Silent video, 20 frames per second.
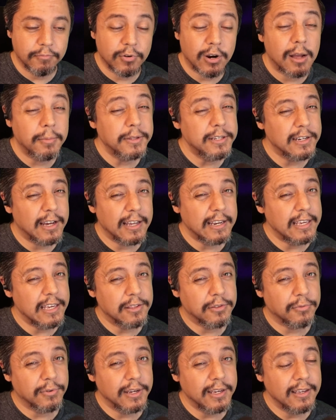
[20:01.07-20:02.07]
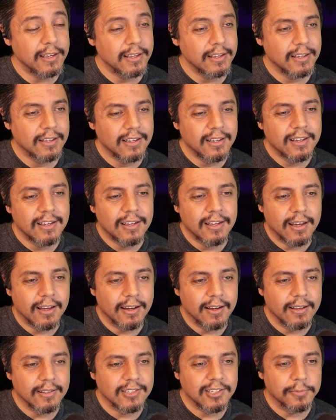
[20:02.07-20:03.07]
probably not E3,
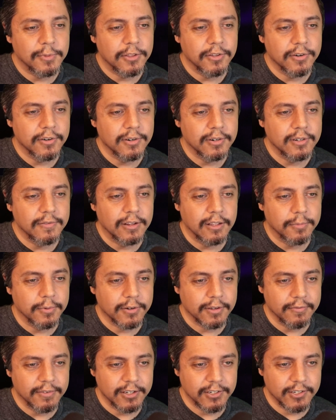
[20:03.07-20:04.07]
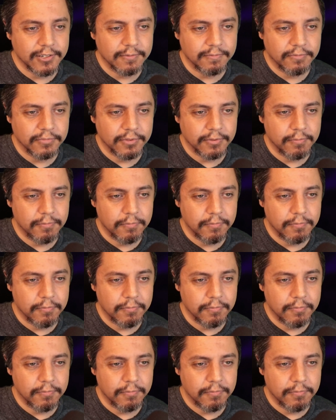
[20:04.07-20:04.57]
at some other developer convention